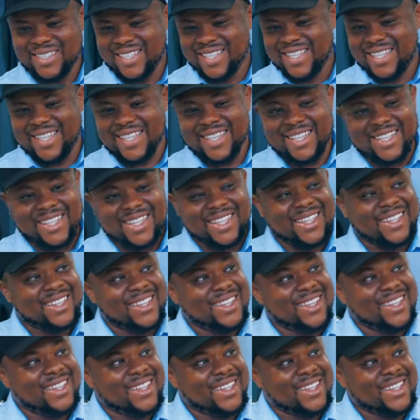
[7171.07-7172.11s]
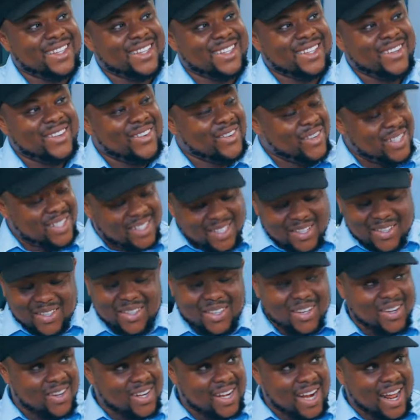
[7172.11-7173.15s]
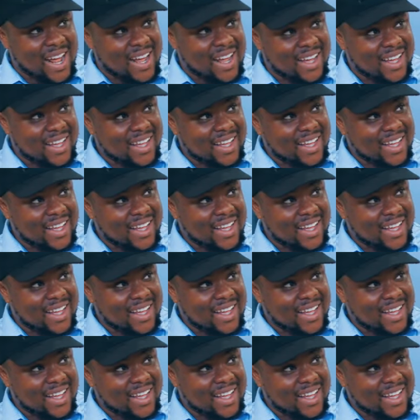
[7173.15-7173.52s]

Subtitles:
Hey, wait till you talk now.